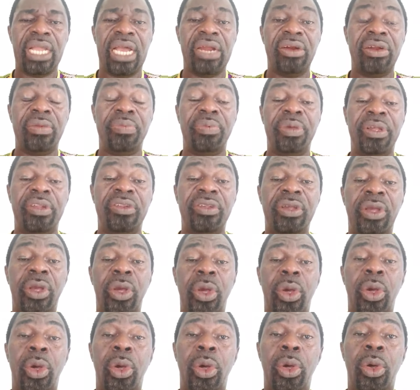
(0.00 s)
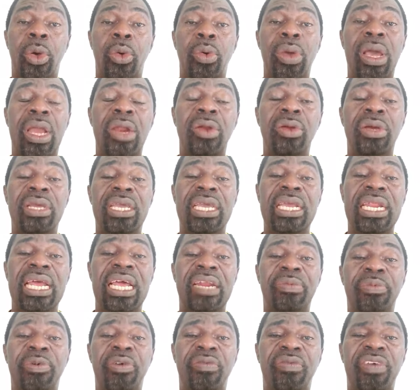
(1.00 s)
I repeat, we are looking
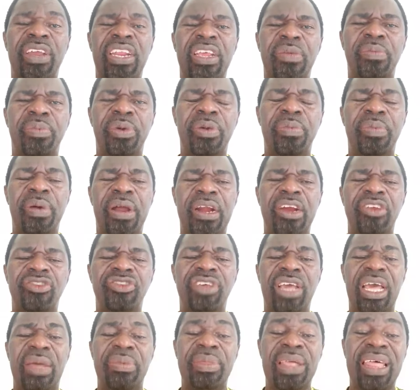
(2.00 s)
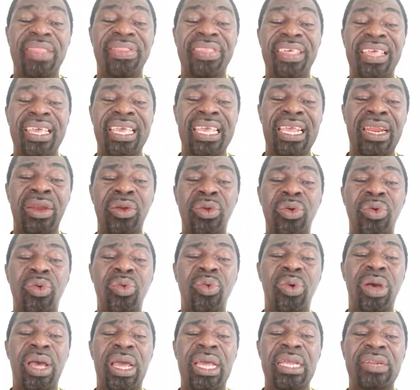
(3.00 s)
at prophetic preparation. I, I, think in
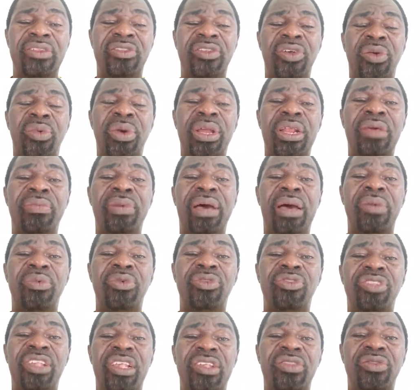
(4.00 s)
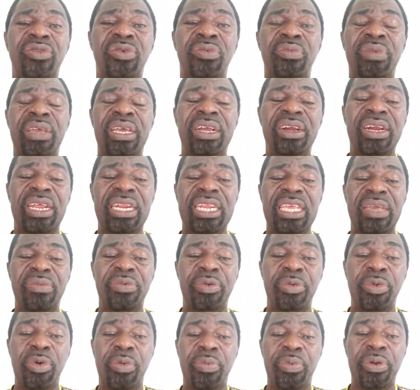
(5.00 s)
Luke 1, somewhere the Bible says to make ready
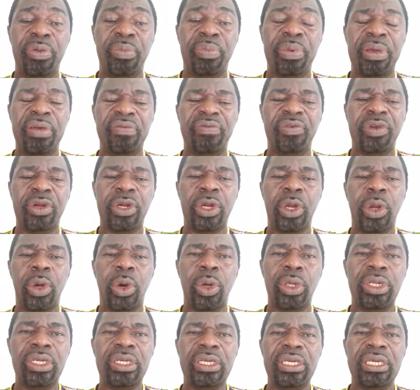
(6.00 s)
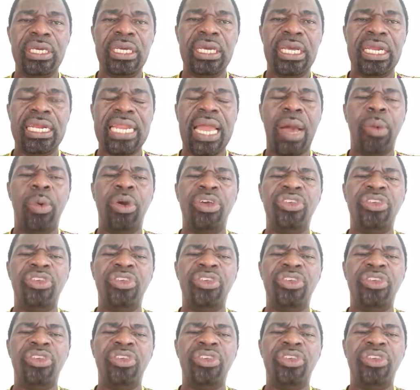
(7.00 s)
people prepare for the Lord. Now, I